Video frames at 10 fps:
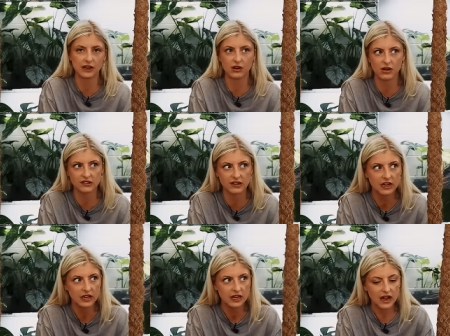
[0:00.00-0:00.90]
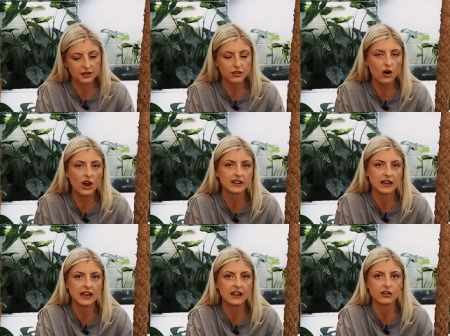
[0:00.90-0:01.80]
because I thought I'd
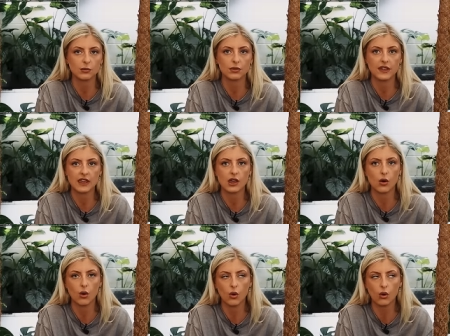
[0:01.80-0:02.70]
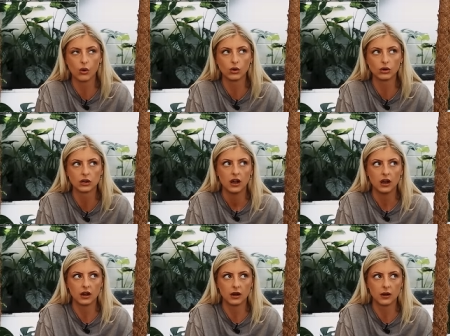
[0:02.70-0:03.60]
cleared up the whole
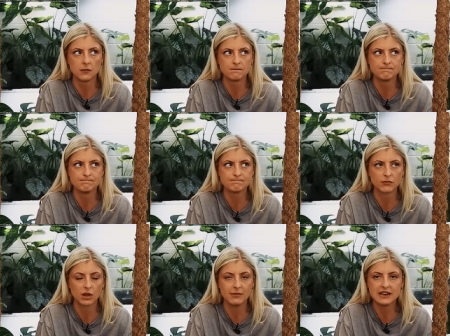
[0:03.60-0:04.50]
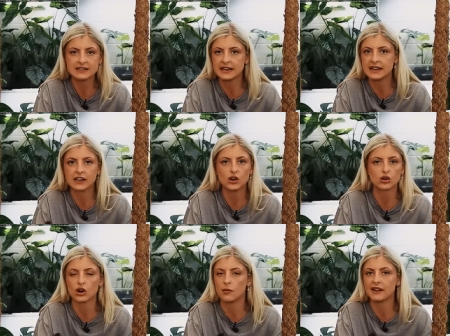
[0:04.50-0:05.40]
um, me deleting
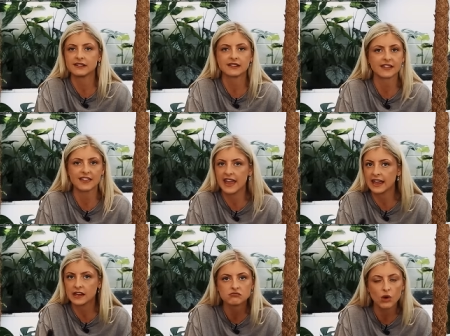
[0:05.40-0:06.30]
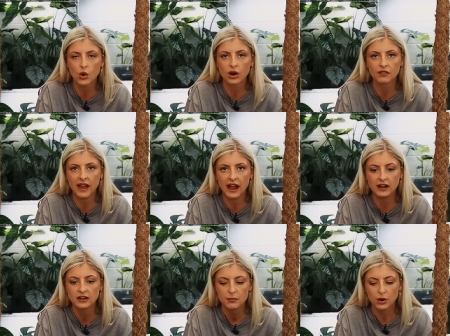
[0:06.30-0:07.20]
your comments thing, all of
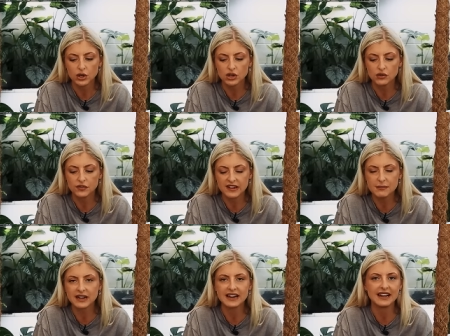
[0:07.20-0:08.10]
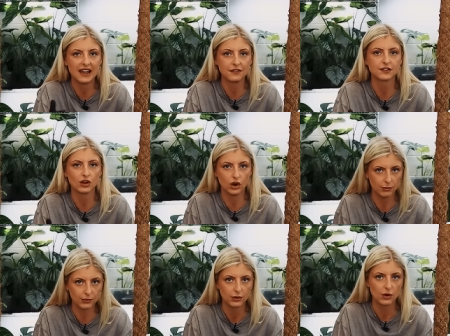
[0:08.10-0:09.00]
that. But you've seemingly left
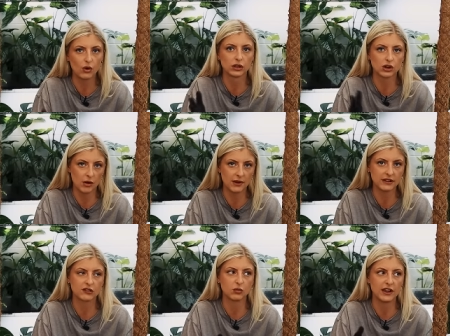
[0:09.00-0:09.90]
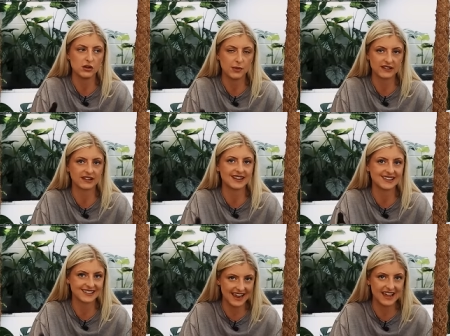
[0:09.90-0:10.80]
up all the comments where you basically
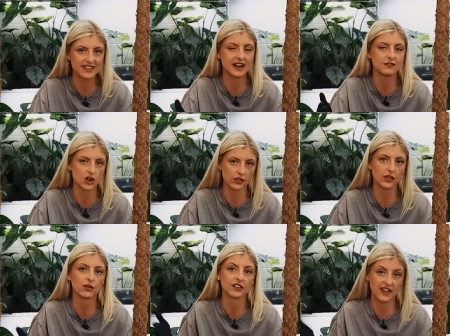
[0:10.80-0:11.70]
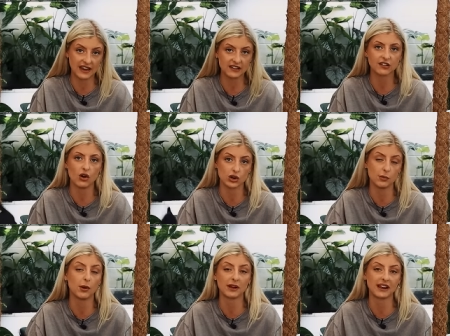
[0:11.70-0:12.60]
say that I've done those things on
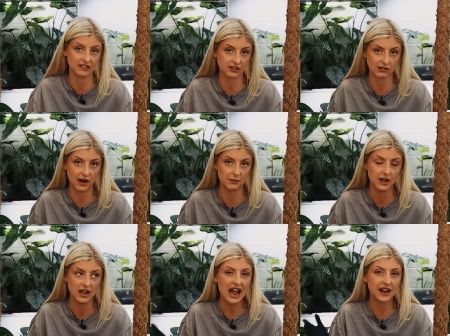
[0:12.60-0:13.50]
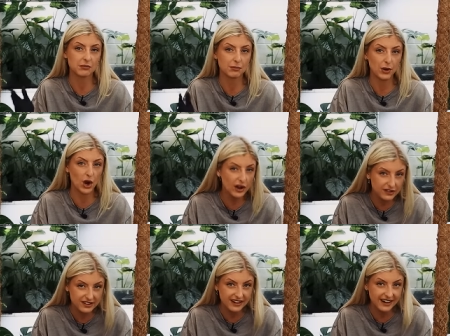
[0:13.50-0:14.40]
your public Instagram. And
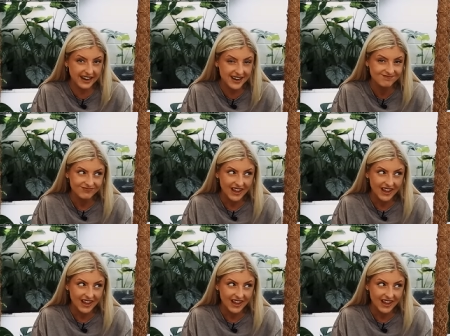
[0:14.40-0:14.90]
personally,